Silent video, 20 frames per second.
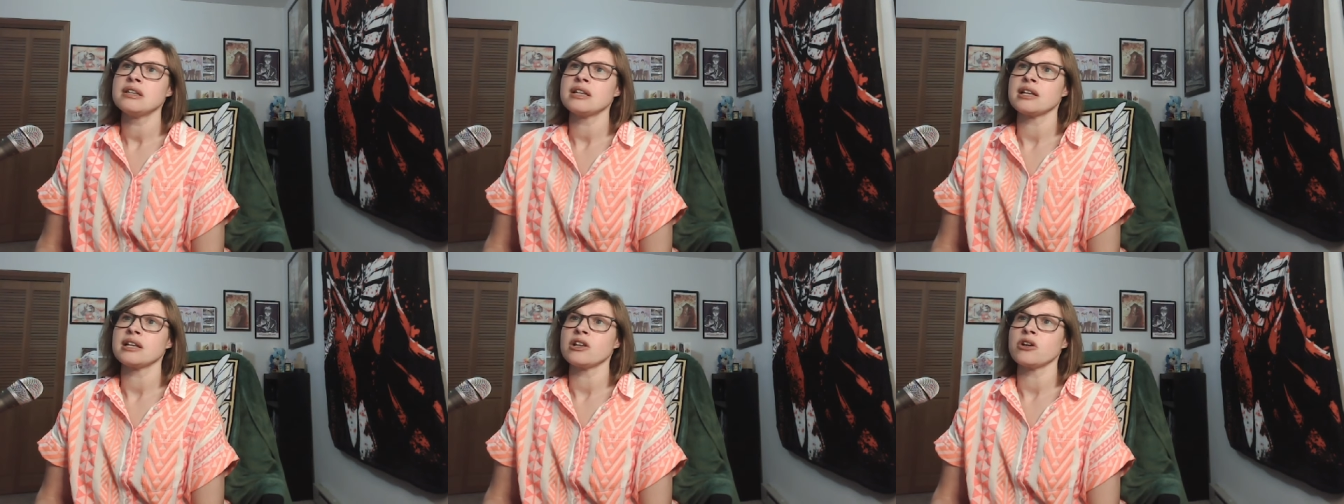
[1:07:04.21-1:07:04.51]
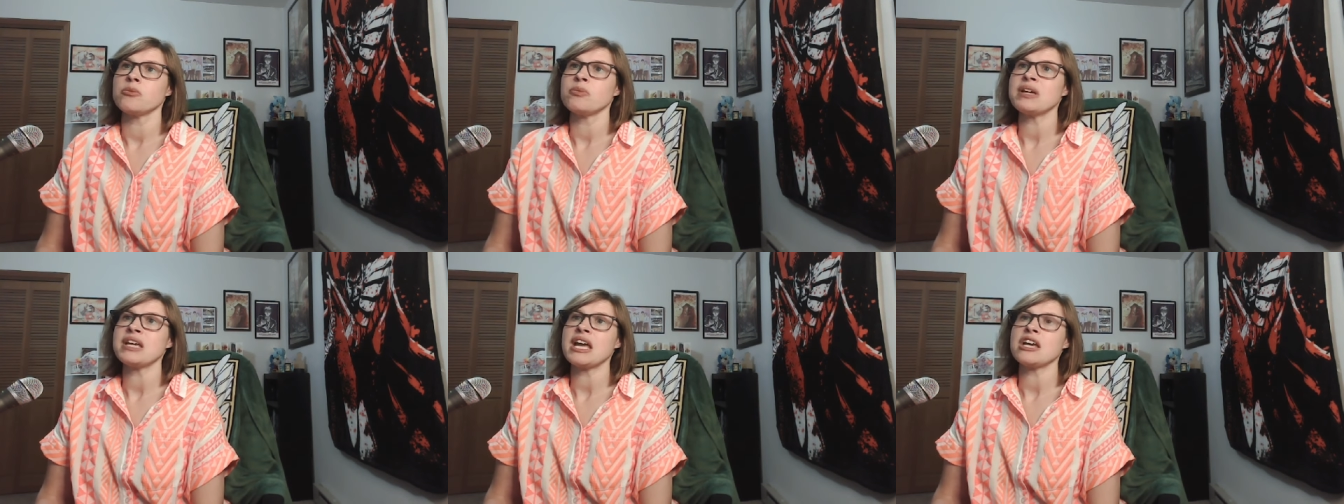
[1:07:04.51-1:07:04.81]
that Lo
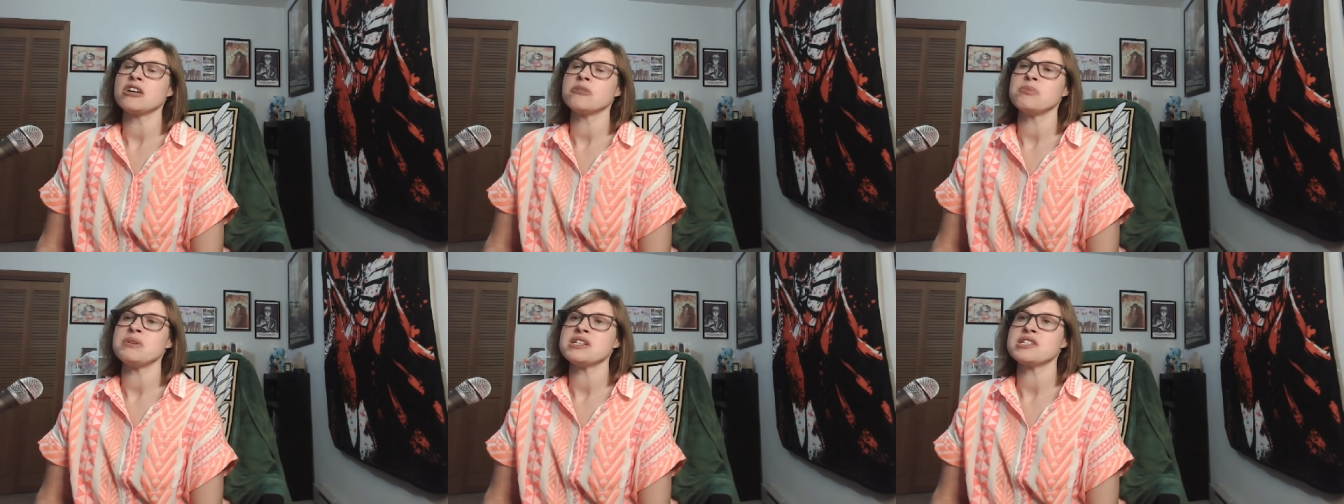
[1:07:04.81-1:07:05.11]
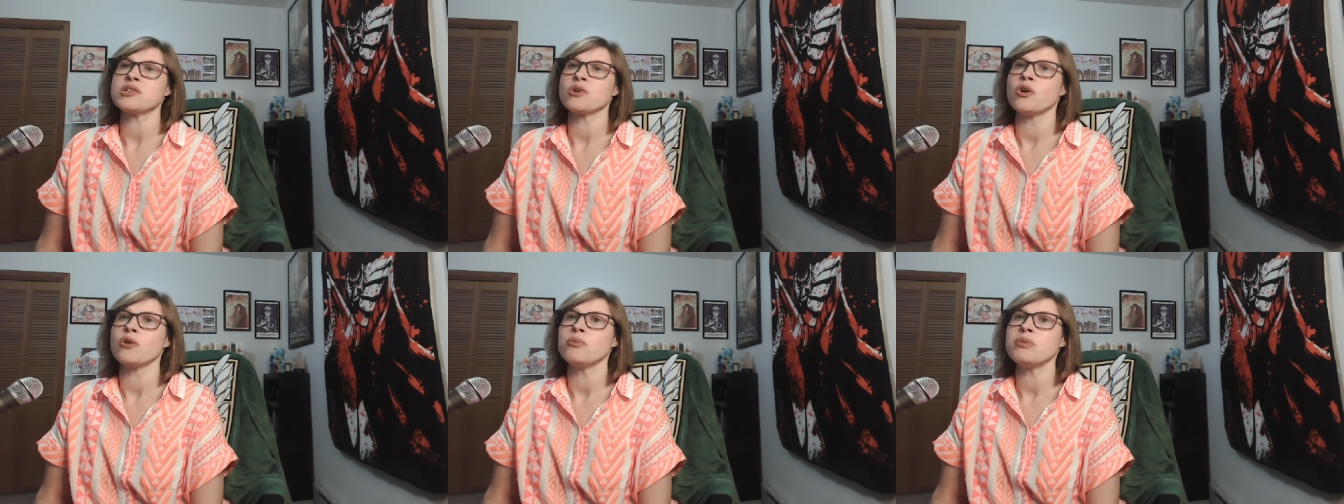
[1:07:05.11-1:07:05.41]
Binghe could be
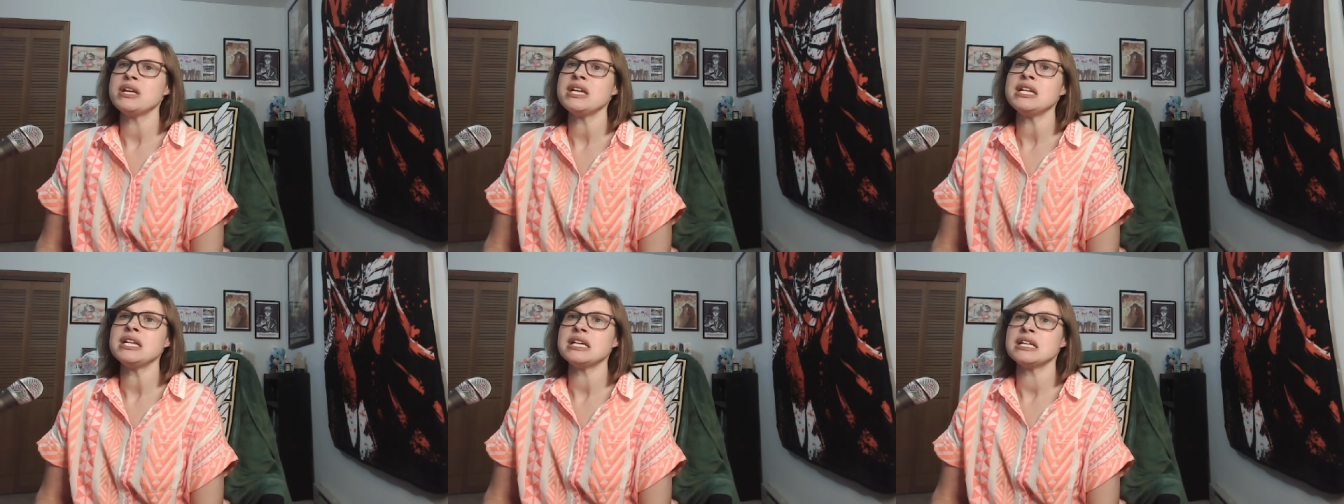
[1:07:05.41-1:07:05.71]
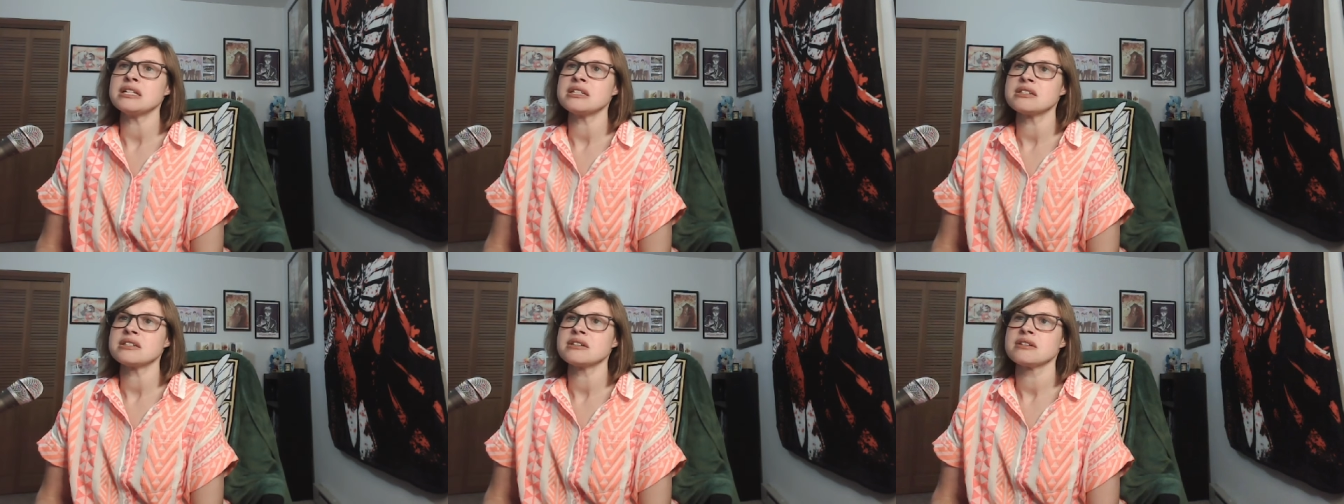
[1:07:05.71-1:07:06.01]
so
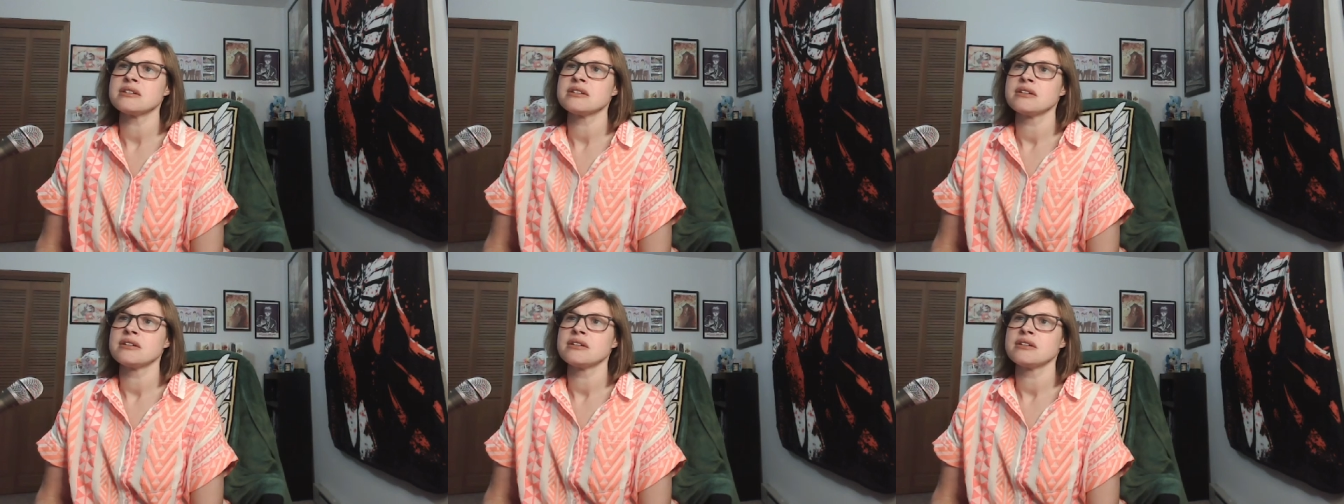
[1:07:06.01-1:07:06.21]
obedient.